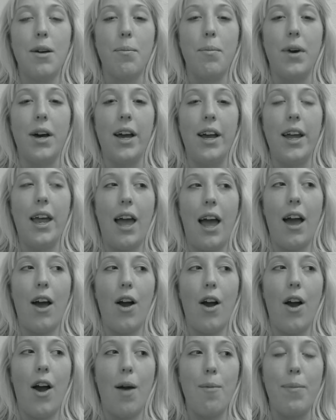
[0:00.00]
But
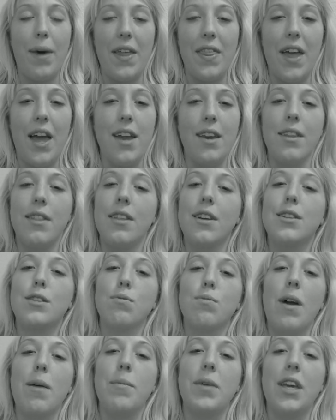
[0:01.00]
by the end of this
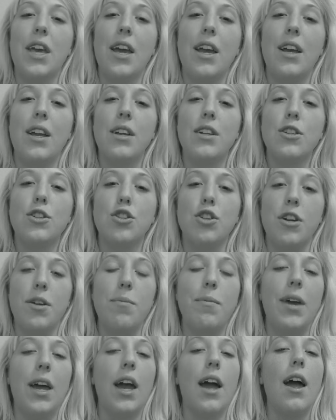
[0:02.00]
Remicade
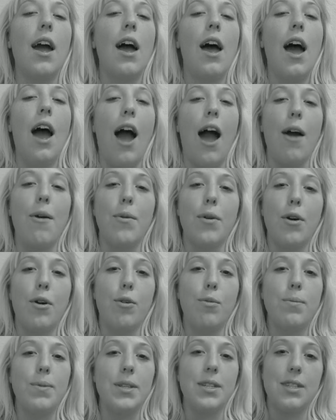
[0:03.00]
treatment, I would
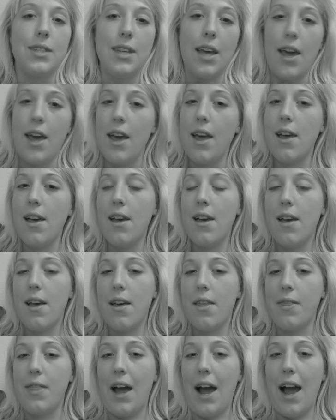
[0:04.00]
hope to say
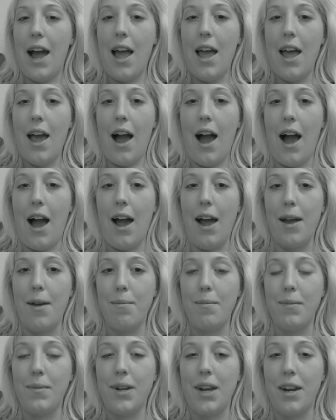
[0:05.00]
that
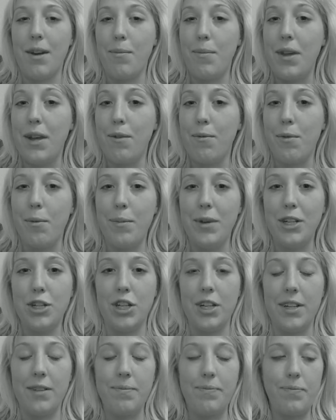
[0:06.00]
I'm going to be in
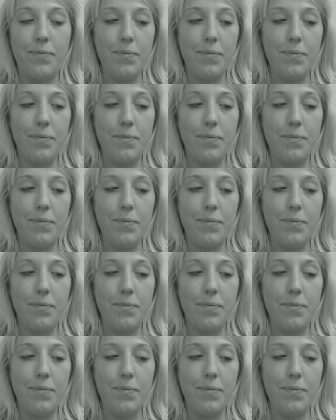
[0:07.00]
remission.